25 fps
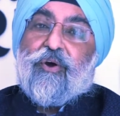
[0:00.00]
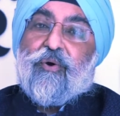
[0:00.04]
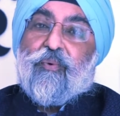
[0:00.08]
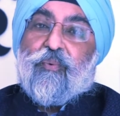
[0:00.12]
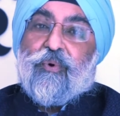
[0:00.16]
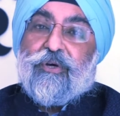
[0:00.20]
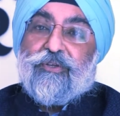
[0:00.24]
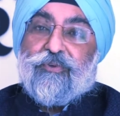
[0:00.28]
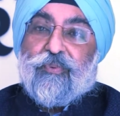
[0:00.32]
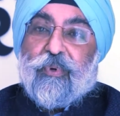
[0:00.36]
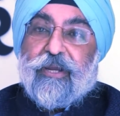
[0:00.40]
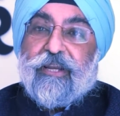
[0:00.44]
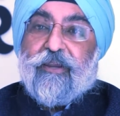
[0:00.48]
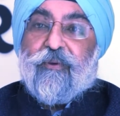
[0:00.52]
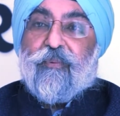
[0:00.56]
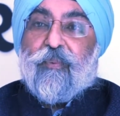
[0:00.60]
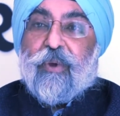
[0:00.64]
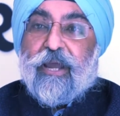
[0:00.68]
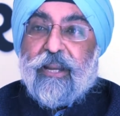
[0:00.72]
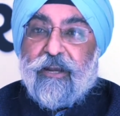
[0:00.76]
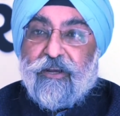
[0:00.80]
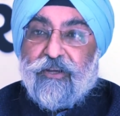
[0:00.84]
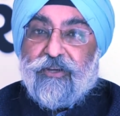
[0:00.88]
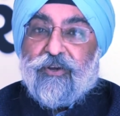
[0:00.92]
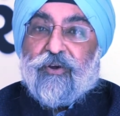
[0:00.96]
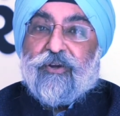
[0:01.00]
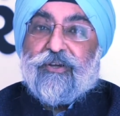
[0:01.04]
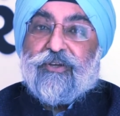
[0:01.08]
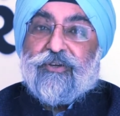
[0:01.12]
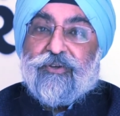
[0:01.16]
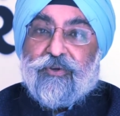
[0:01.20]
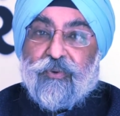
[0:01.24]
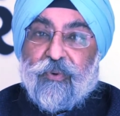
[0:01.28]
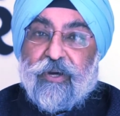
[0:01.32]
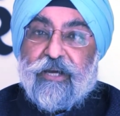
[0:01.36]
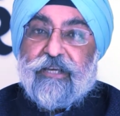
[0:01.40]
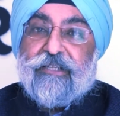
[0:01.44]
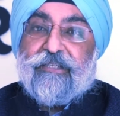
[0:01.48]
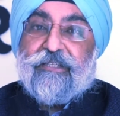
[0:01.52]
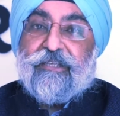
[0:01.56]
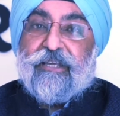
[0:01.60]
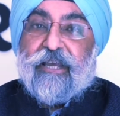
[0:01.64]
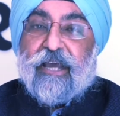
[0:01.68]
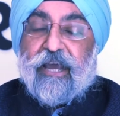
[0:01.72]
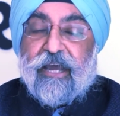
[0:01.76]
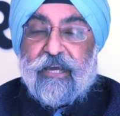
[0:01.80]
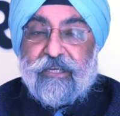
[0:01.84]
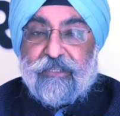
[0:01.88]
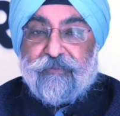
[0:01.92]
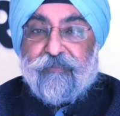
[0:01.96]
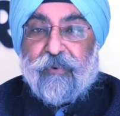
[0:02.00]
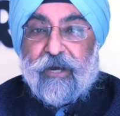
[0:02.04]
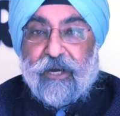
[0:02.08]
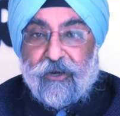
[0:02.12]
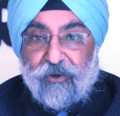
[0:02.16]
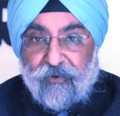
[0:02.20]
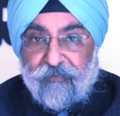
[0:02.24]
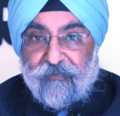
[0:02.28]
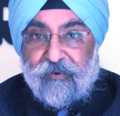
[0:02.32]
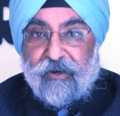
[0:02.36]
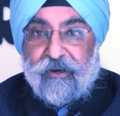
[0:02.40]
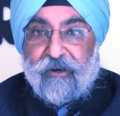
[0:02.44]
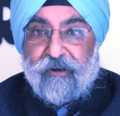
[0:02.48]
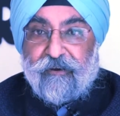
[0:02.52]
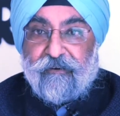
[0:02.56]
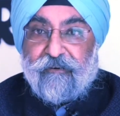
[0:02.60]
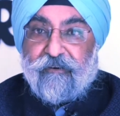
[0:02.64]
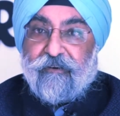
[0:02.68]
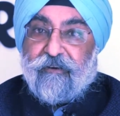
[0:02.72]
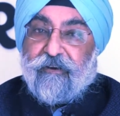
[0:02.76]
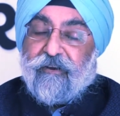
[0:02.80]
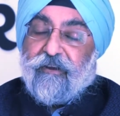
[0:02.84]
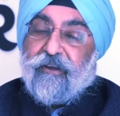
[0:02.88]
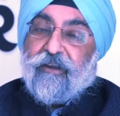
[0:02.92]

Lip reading: was very well taught to us as part of our